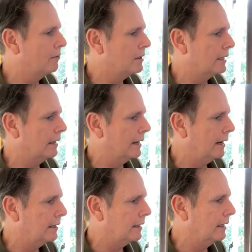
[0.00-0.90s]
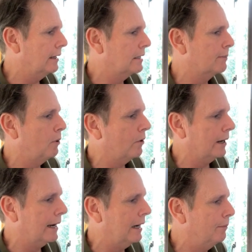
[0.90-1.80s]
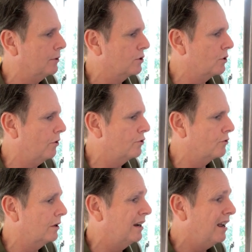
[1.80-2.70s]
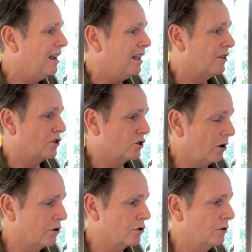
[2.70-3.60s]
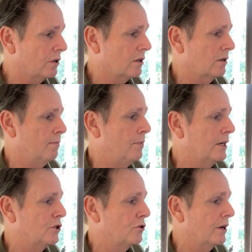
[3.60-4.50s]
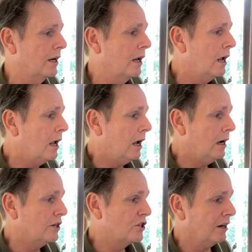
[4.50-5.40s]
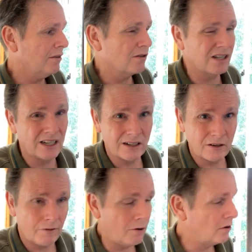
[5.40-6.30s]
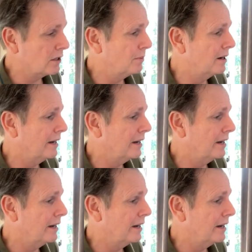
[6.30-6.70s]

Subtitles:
ones at the end here, and that's Podocarpus totra. The totra's big tree. Generally you'd see it in a forest, but